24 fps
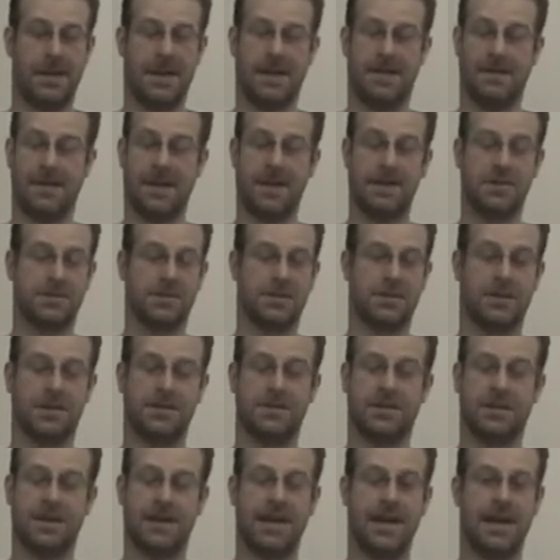And that is all
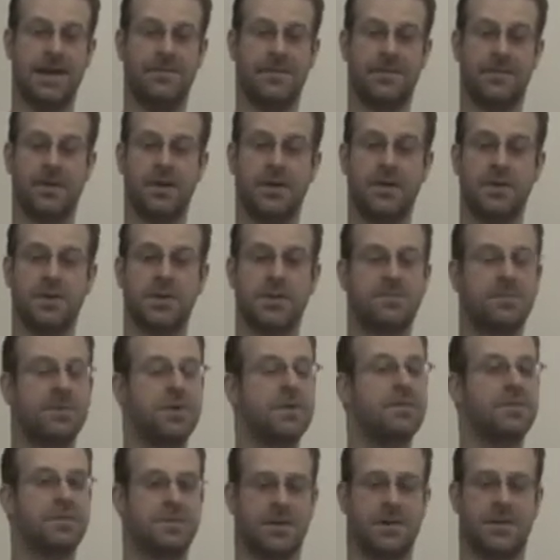today from the No
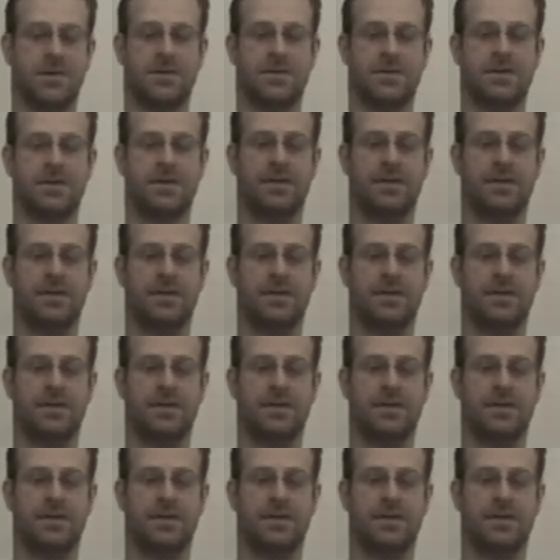Spoof Zone.